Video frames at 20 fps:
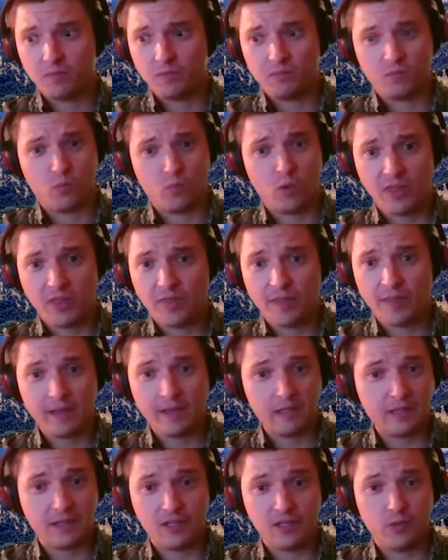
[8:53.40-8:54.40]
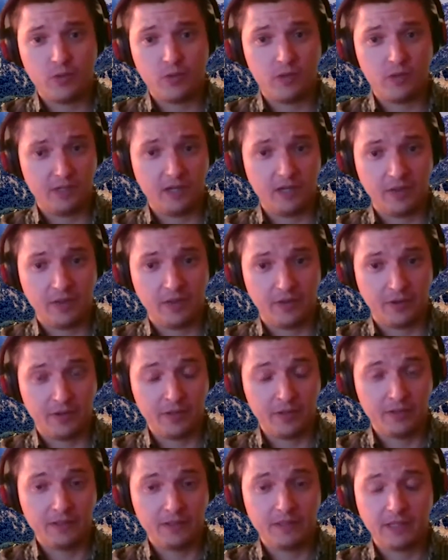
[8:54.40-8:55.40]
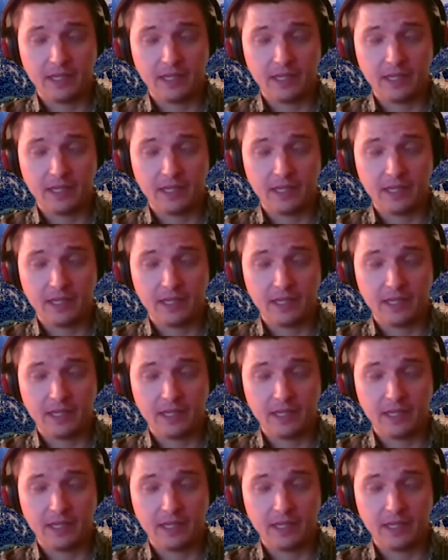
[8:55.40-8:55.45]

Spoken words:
one thing led to another.